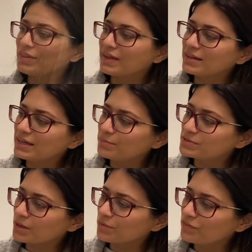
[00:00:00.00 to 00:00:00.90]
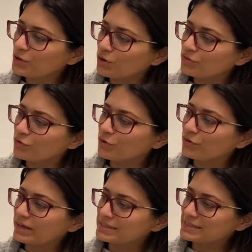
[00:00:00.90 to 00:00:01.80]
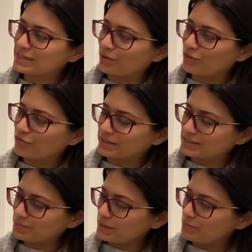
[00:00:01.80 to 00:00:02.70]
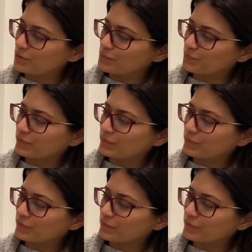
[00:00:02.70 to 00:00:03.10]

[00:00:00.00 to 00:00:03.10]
then keep some of the olive oil and sell the rest to people.